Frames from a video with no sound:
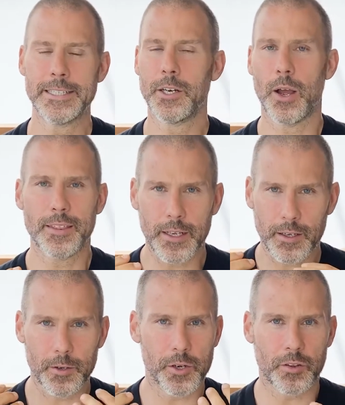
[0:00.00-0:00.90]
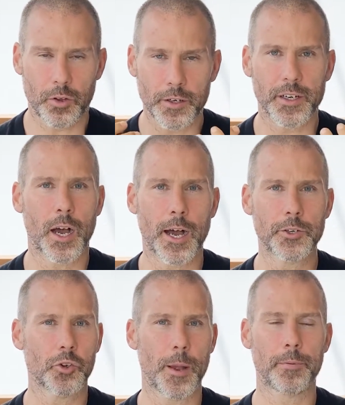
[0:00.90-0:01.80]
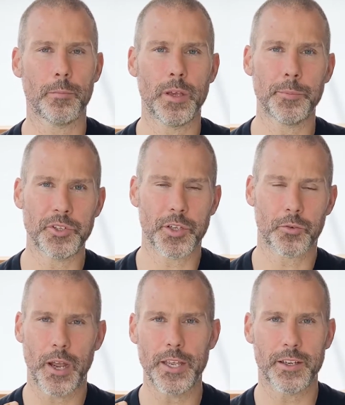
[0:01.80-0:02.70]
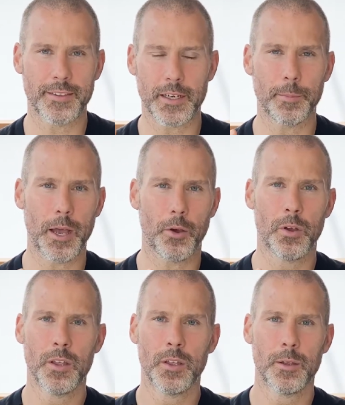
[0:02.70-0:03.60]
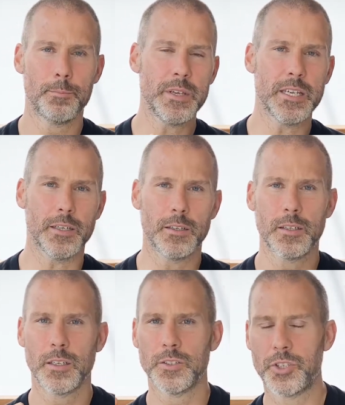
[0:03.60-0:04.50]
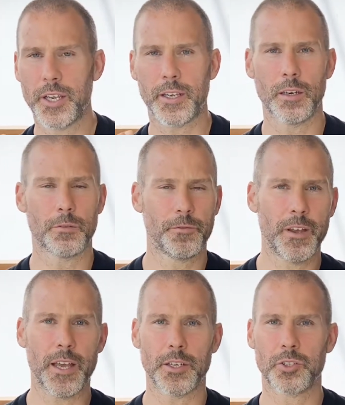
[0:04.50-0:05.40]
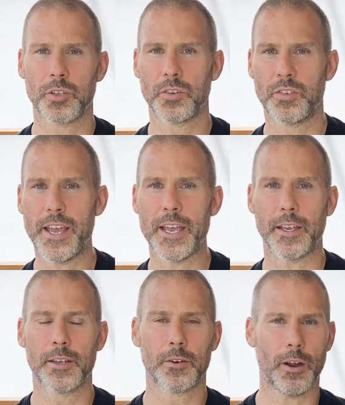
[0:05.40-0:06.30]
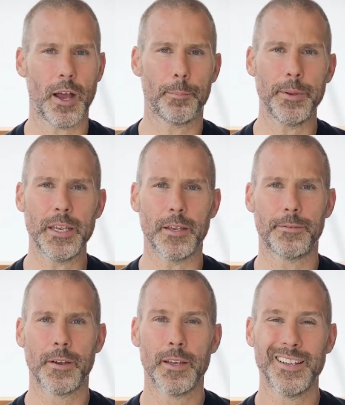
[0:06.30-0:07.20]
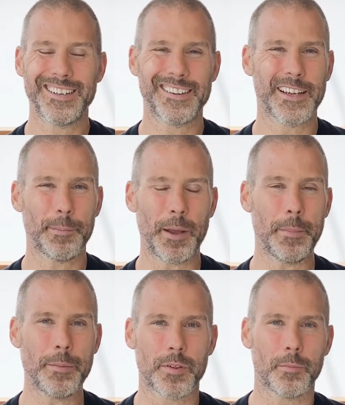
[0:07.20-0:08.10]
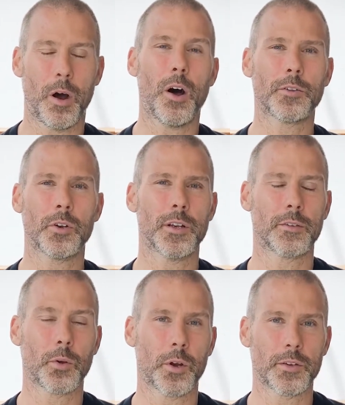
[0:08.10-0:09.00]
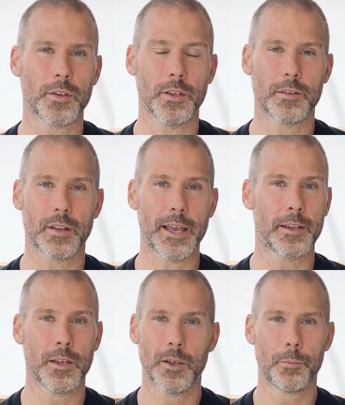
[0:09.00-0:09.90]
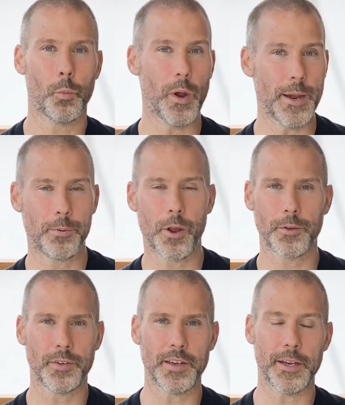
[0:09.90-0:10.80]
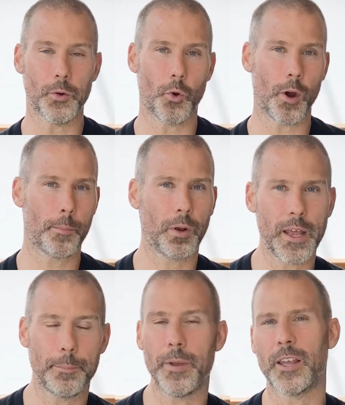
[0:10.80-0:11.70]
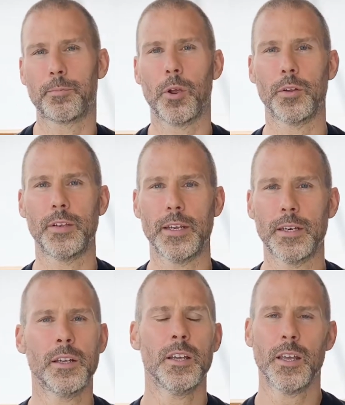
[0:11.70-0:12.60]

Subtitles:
I think you can start to conjure up some images, right? You can think about meat, chicken, fish, steak, ground beef. You can think about maybe some alternate sources like whey protein or plant-based protein.